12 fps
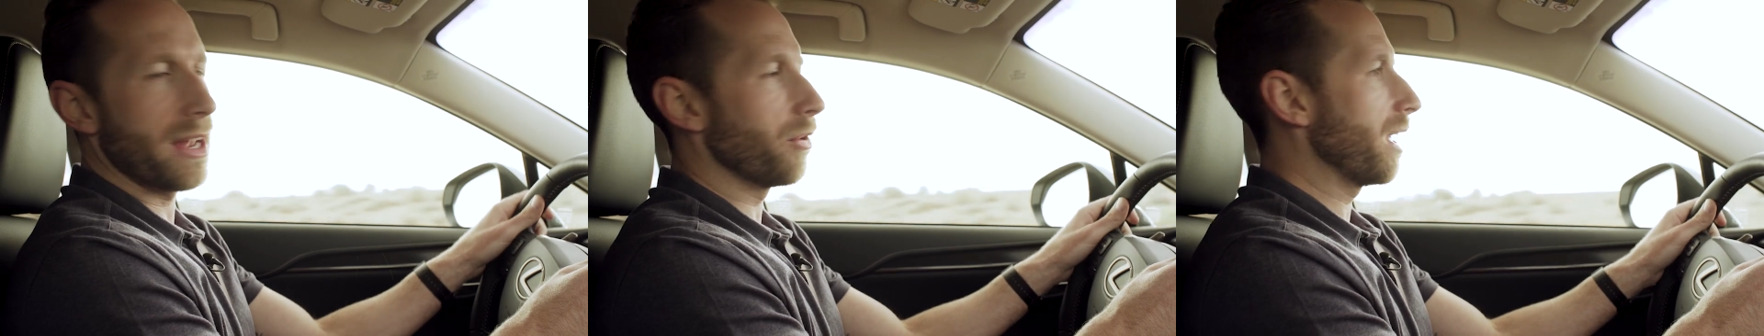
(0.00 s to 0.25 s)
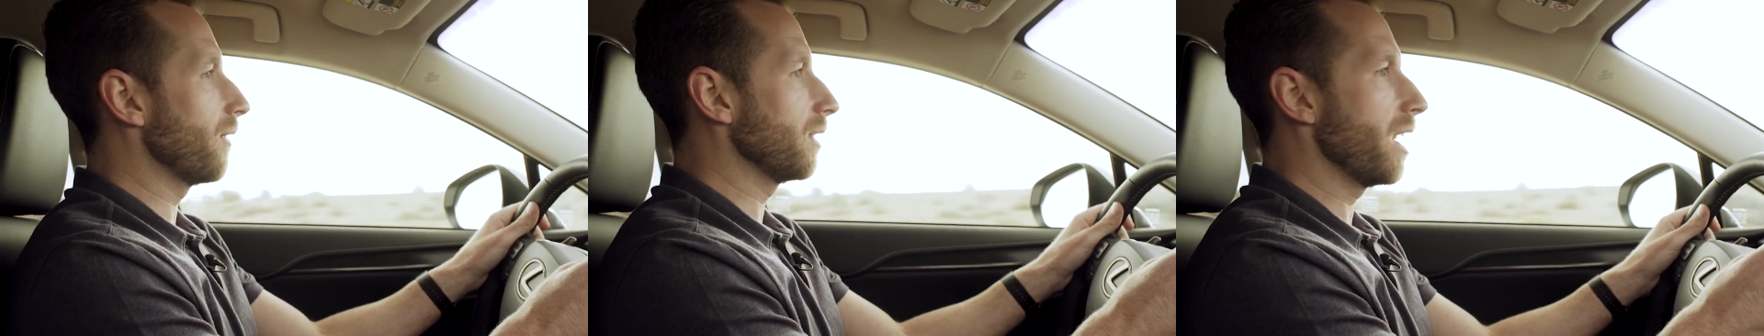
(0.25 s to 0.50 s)

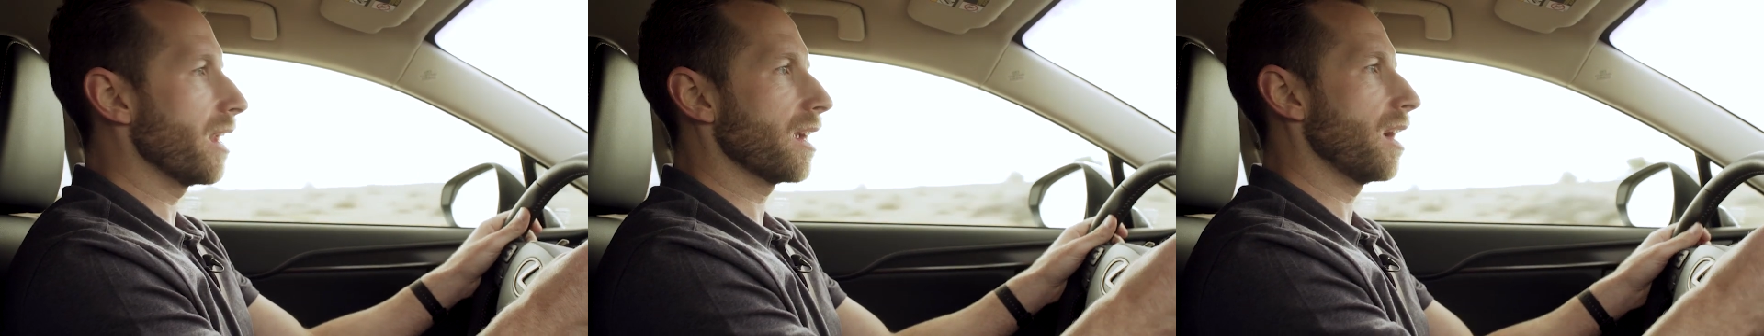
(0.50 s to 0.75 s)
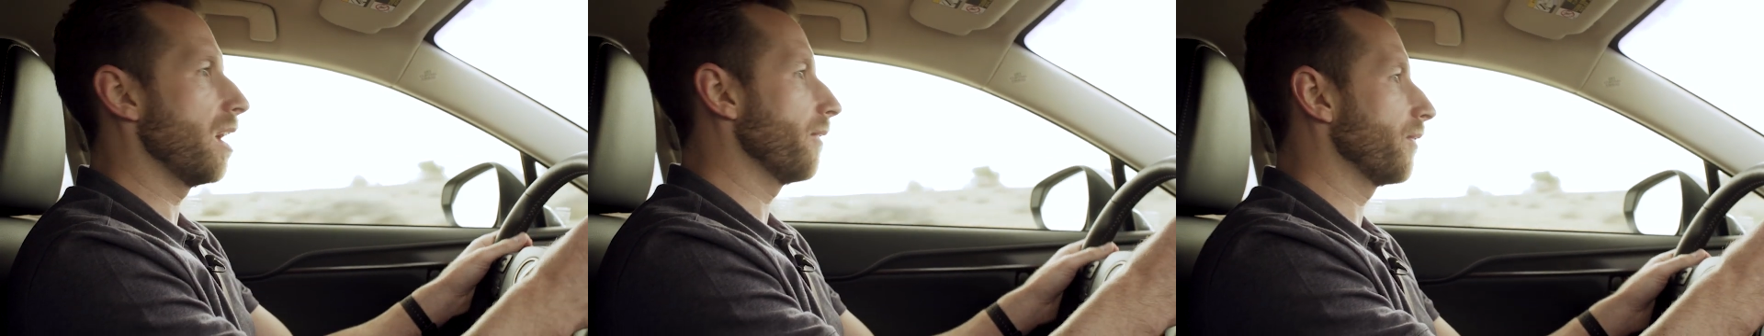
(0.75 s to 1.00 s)
don't have a lot of
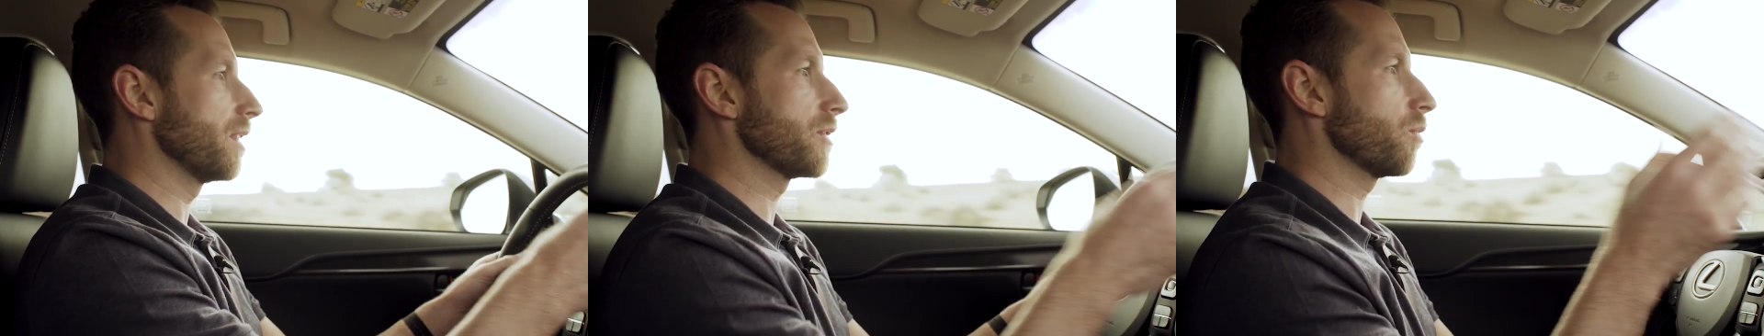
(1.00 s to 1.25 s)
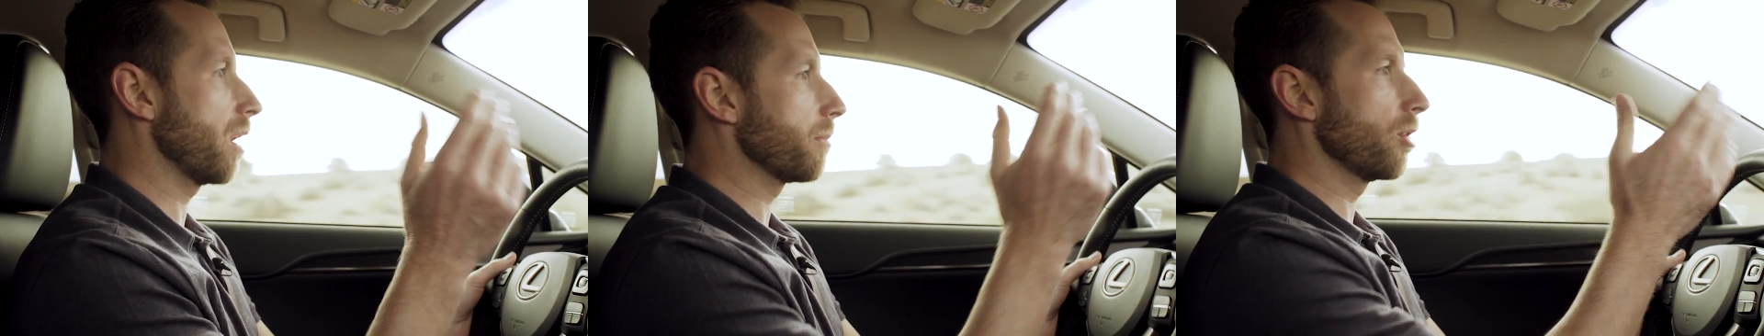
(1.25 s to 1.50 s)

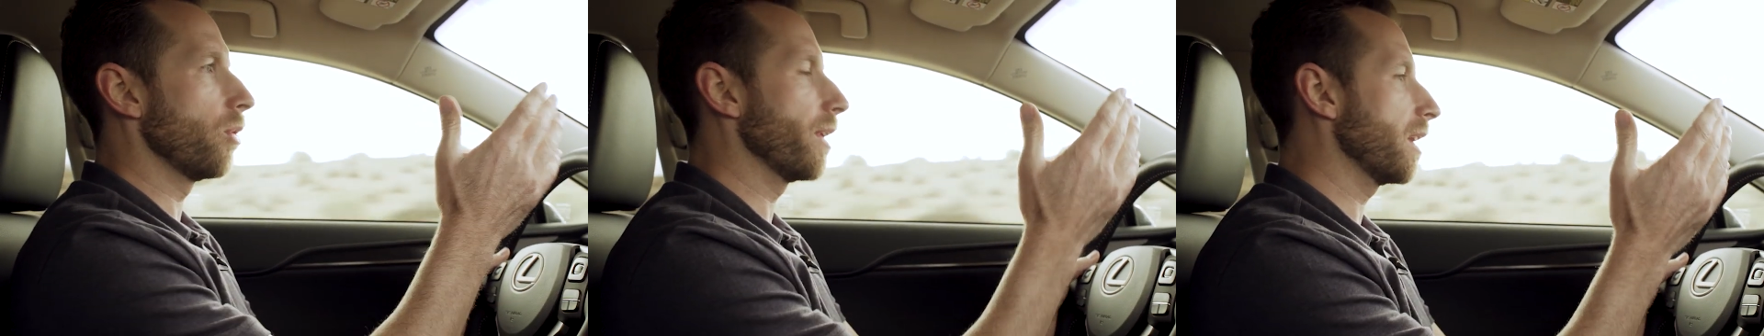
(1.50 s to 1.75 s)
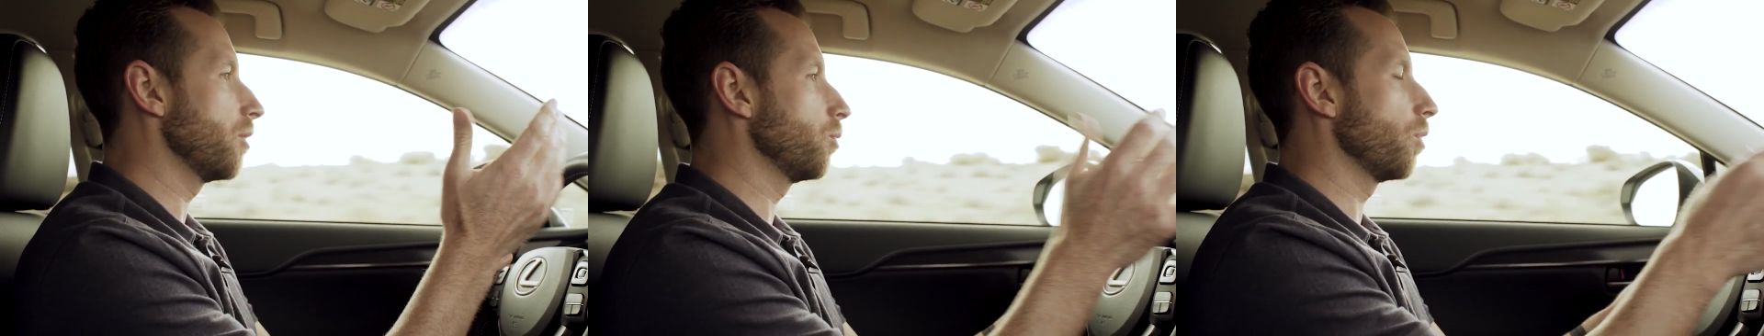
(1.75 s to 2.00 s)
confidence when I'm
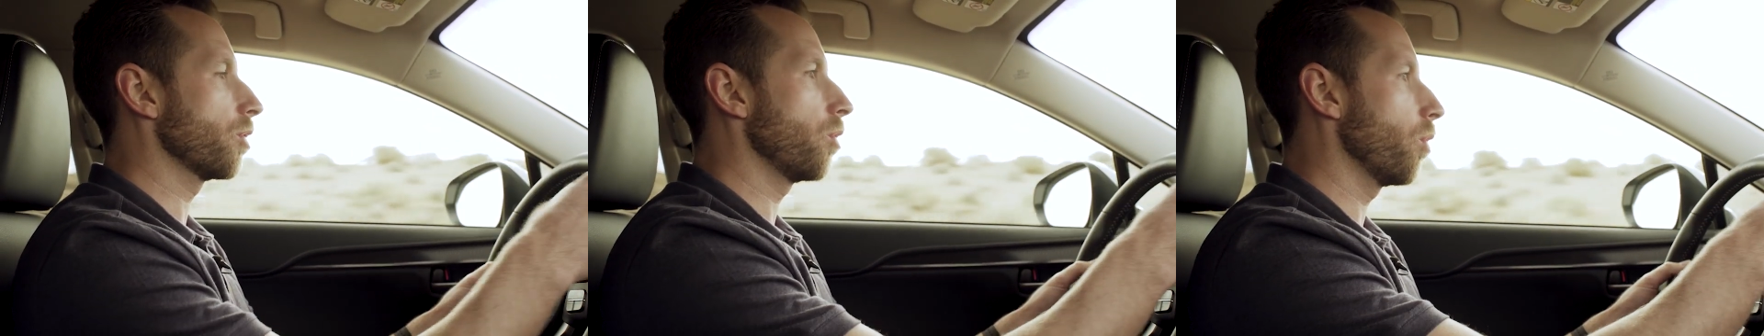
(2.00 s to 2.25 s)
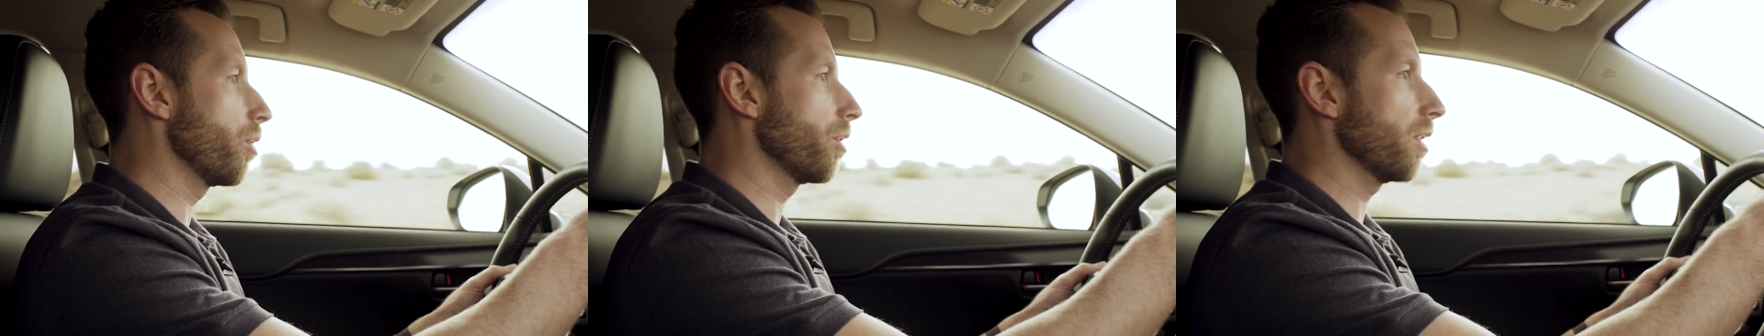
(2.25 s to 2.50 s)
going into a
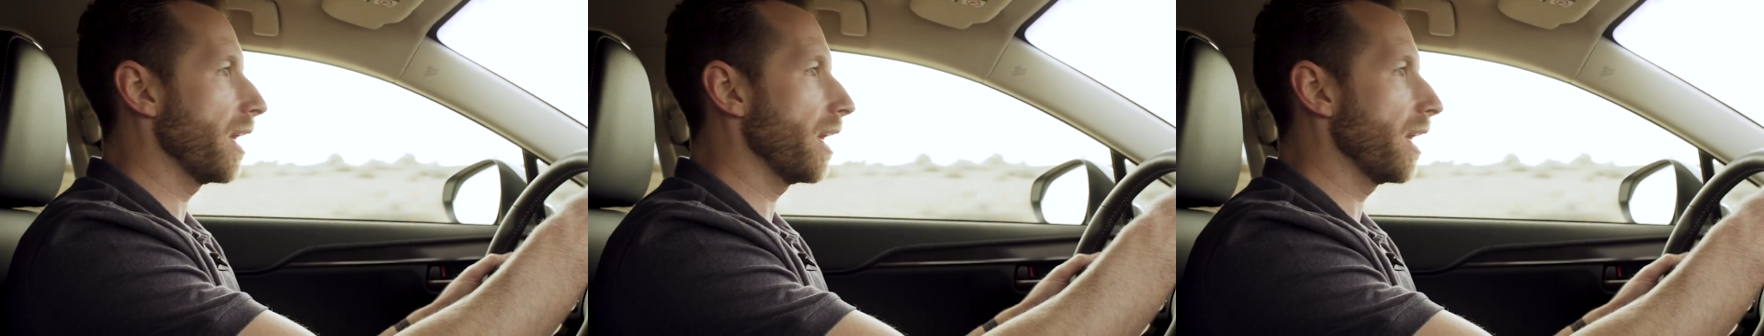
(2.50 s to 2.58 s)
corner